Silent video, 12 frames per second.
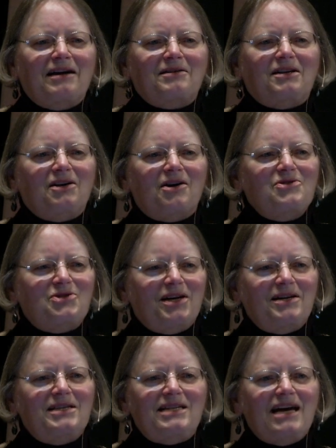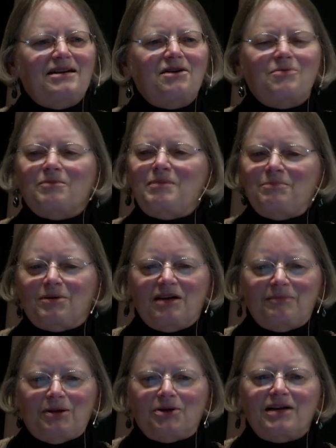on a large set of data where people have
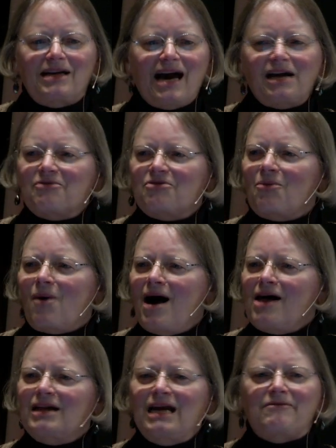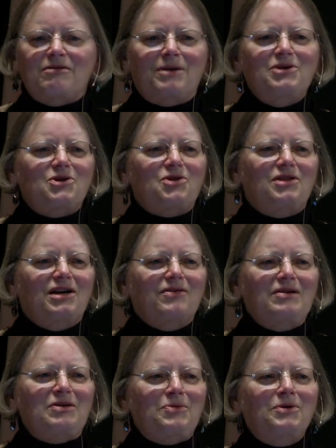been looking at it for a while and have a bunch of
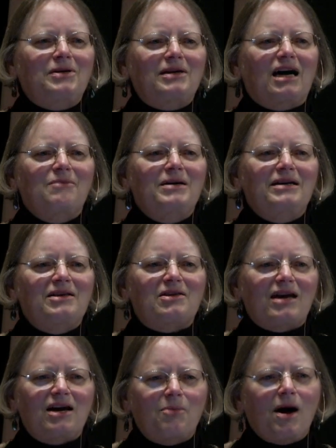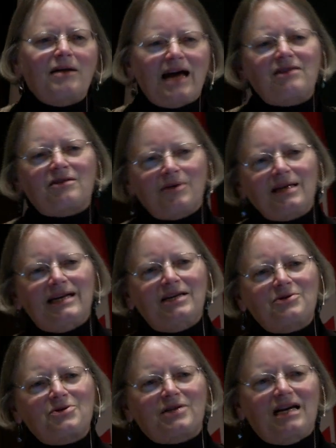theories. You can come in and say, well, that's really
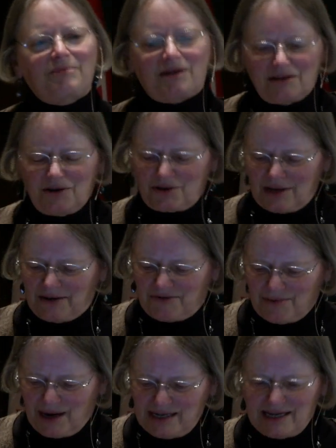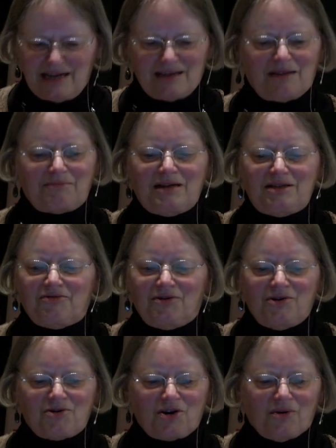interesting, but it looks like from my data something different
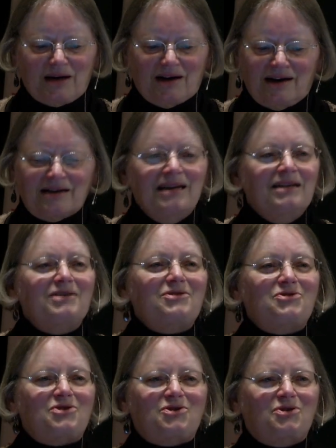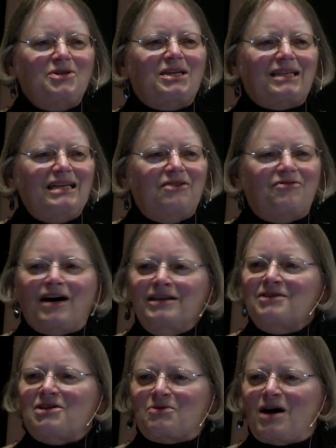is going on. This is just good, clean fun.
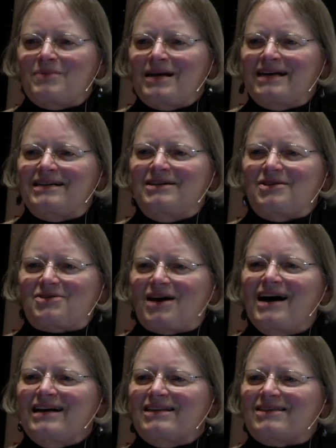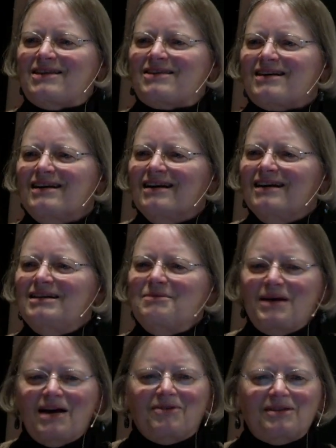This is why we get into sciences, to
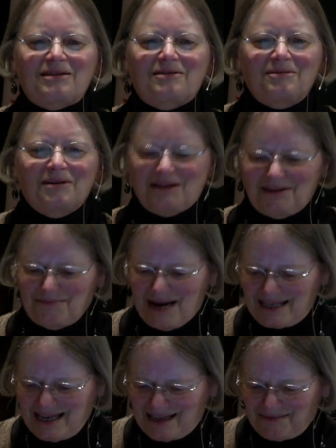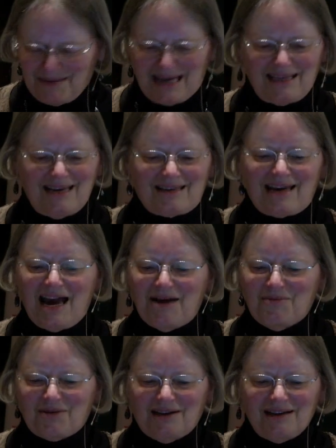be able to make these
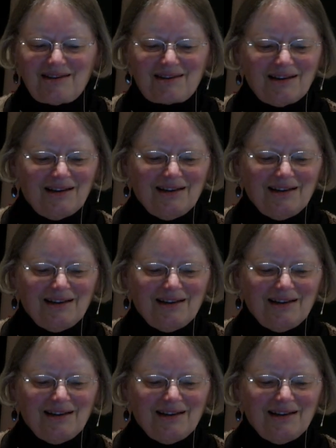games. And it's,